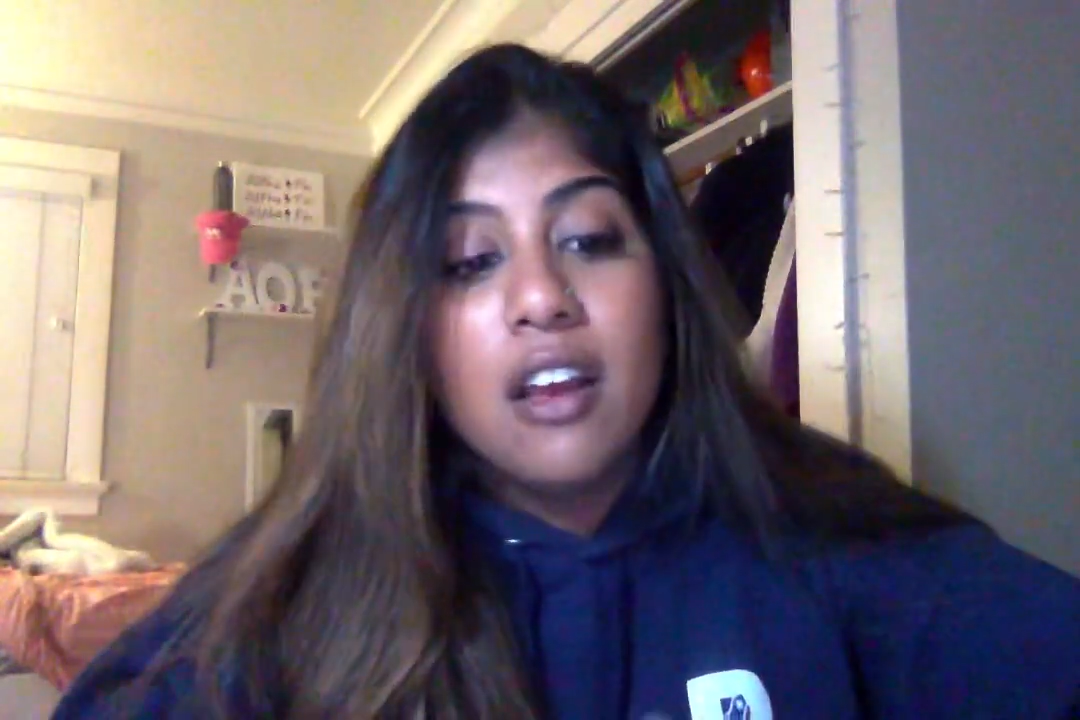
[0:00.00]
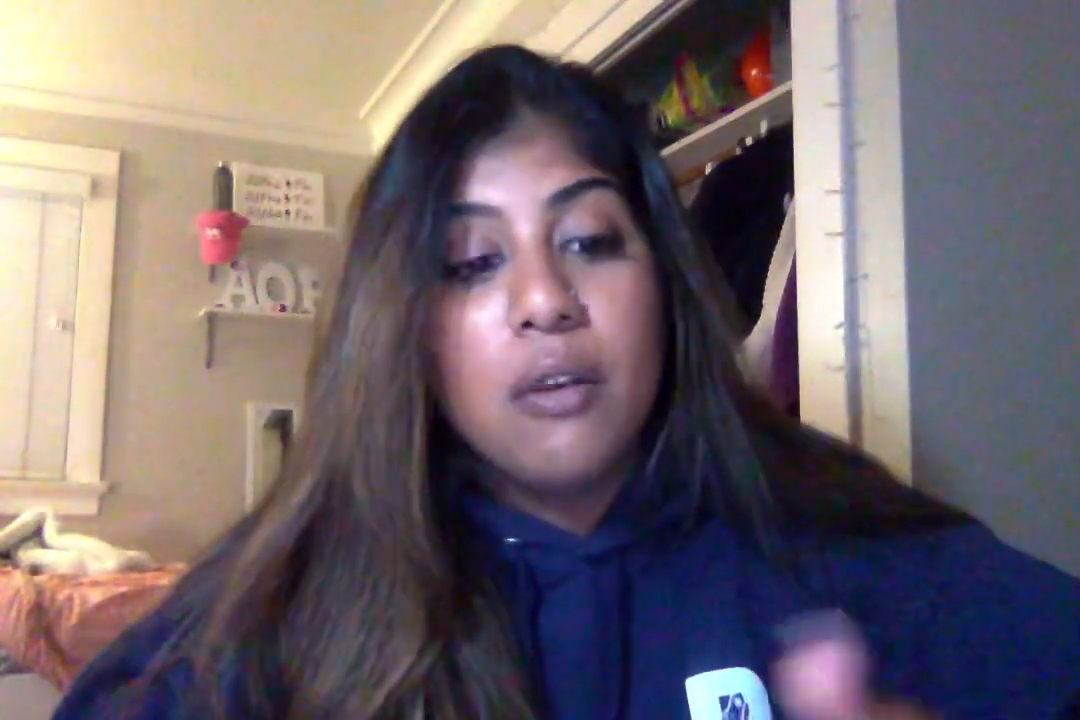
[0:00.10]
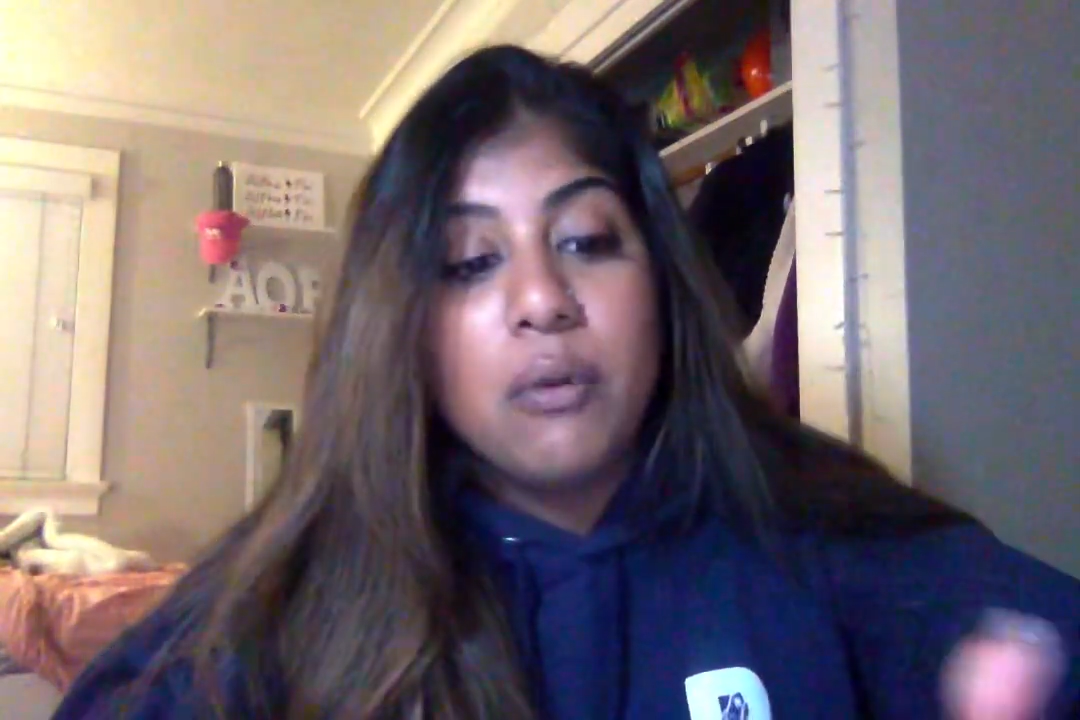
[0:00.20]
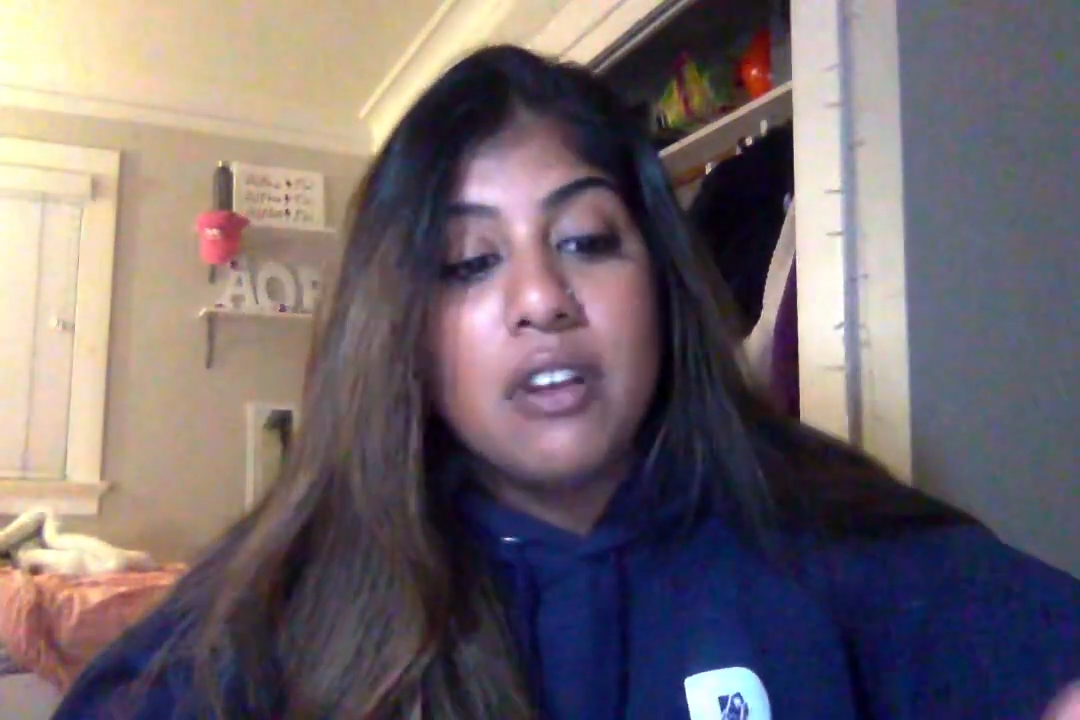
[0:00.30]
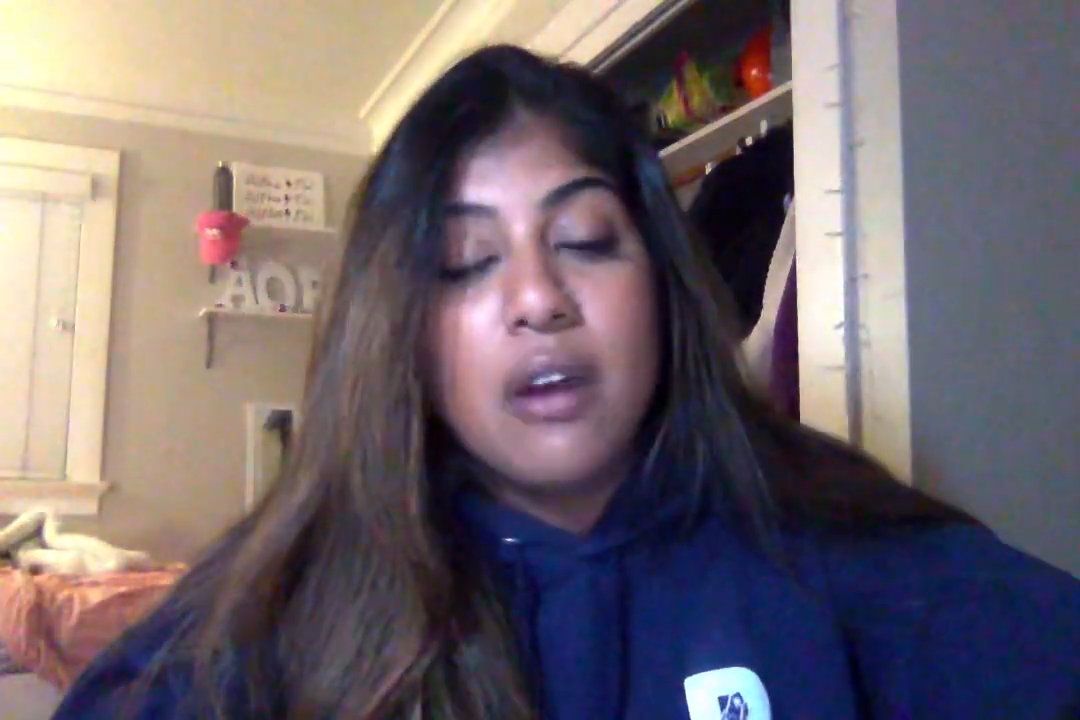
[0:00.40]

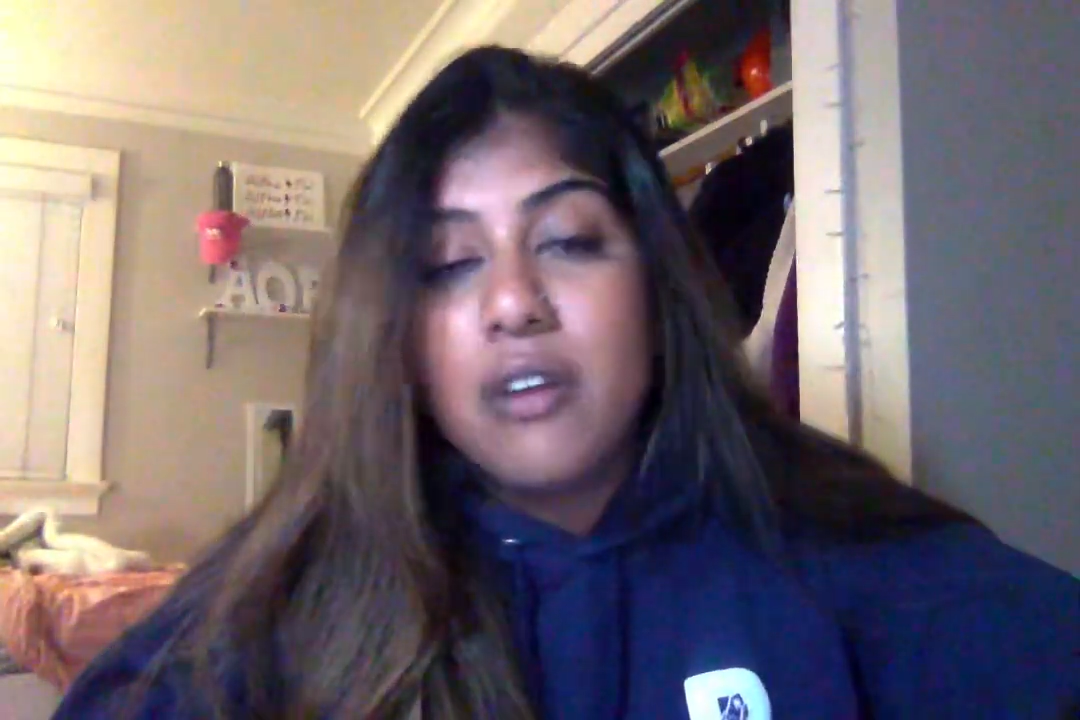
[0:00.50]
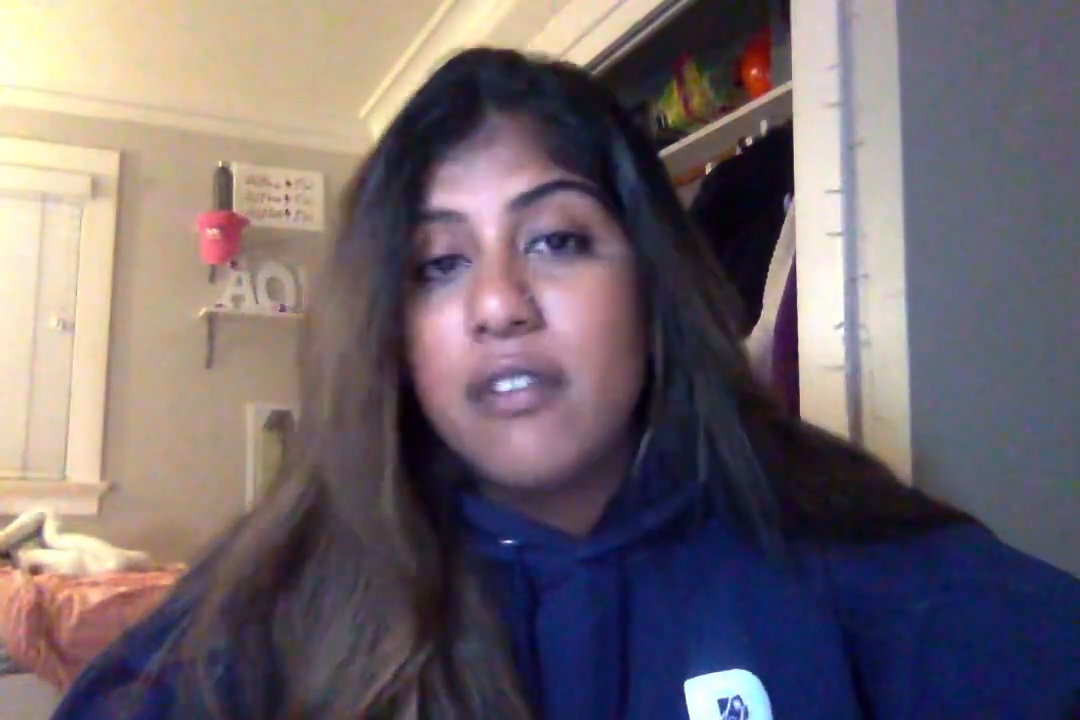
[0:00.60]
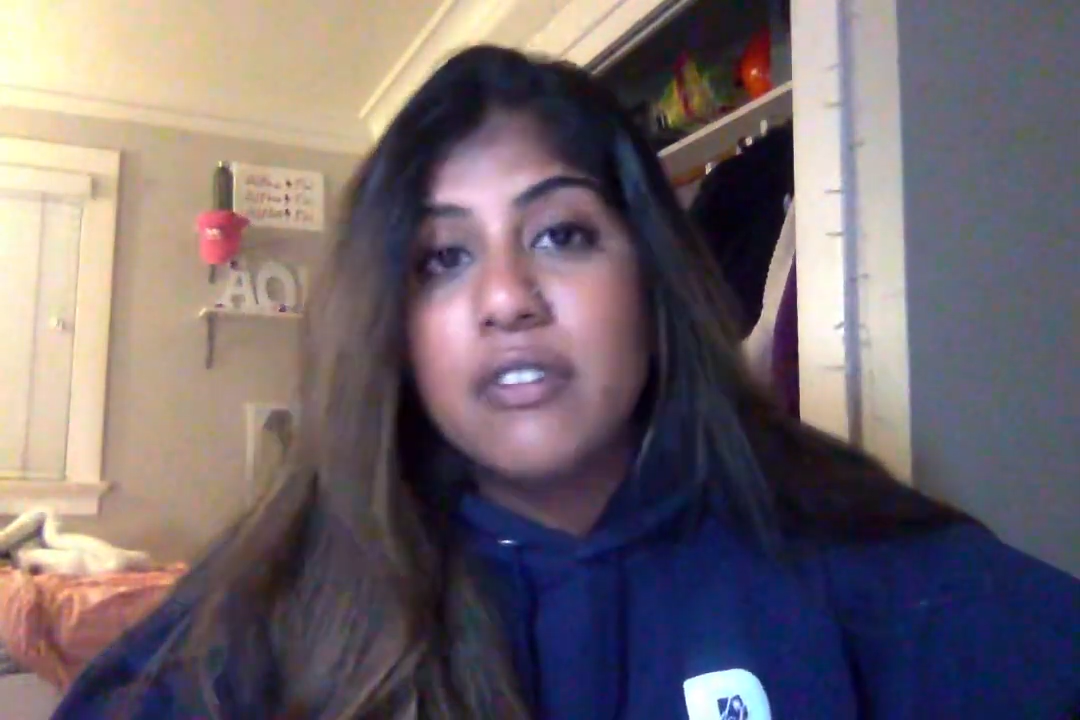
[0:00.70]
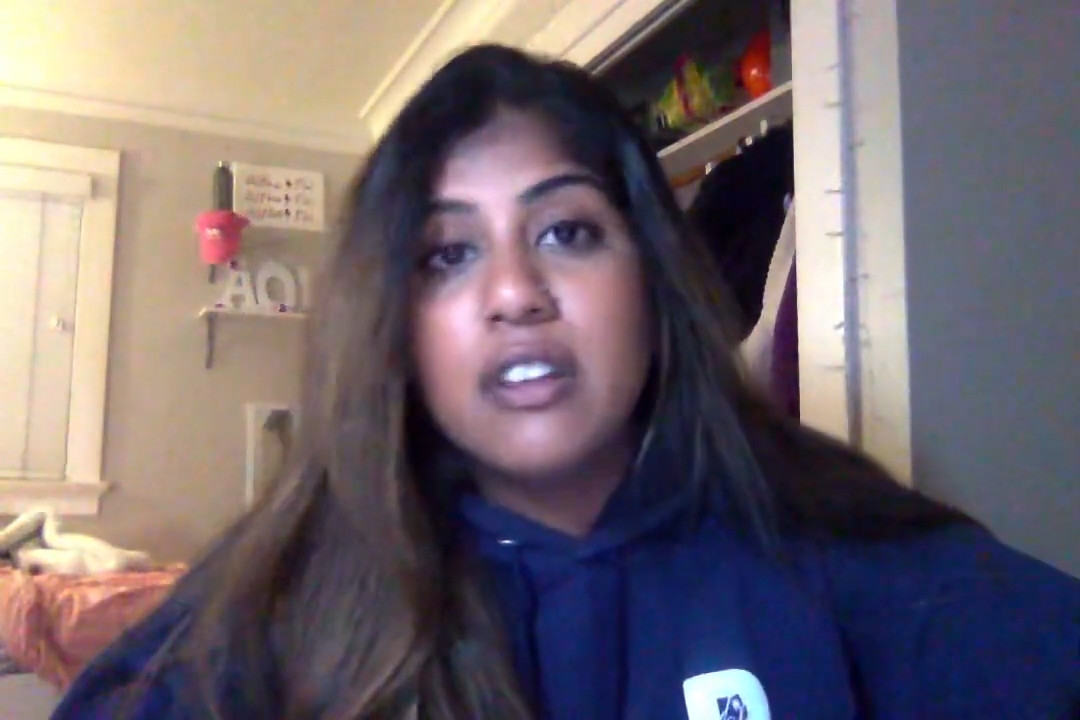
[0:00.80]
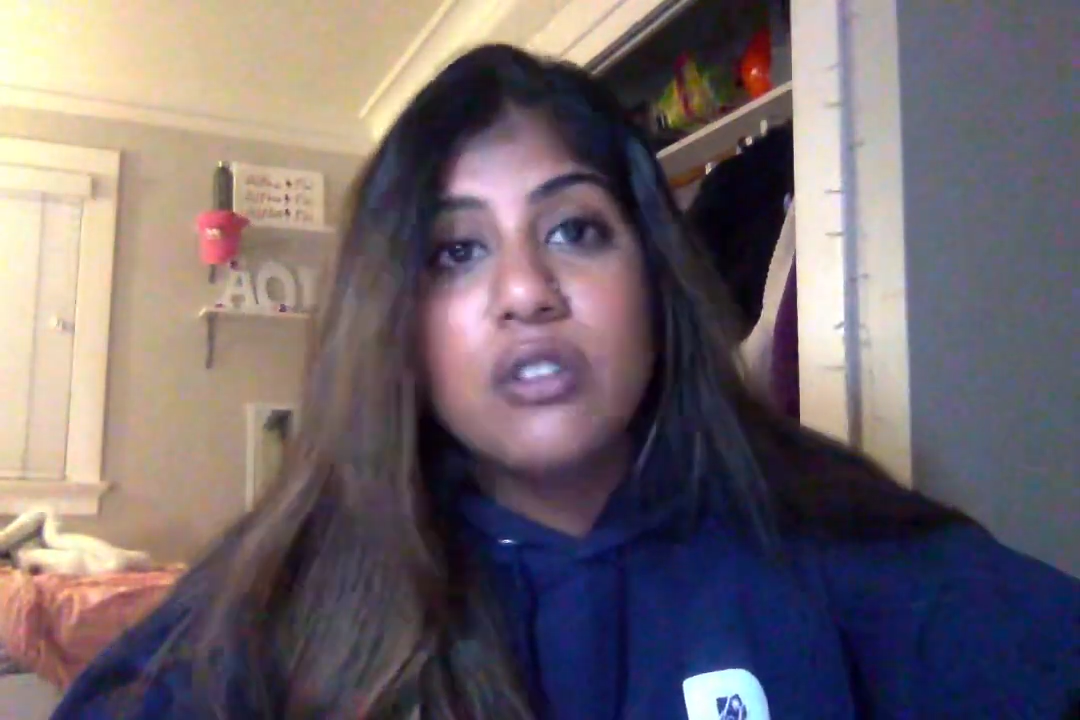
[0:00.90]
with now
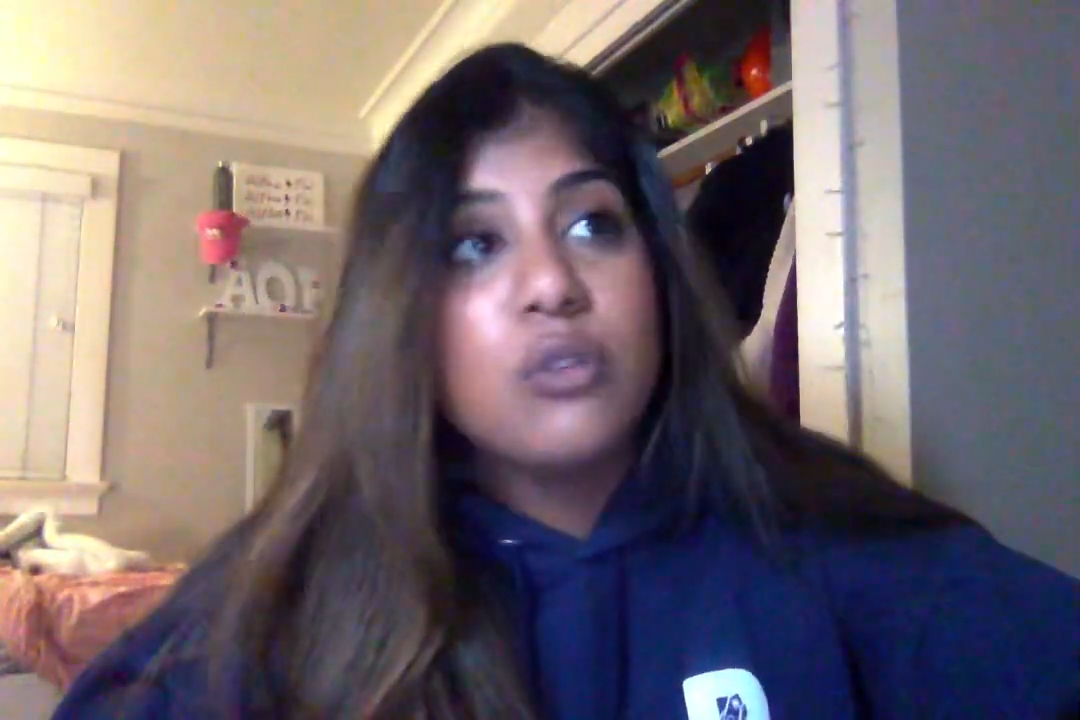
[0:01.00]
Netflix,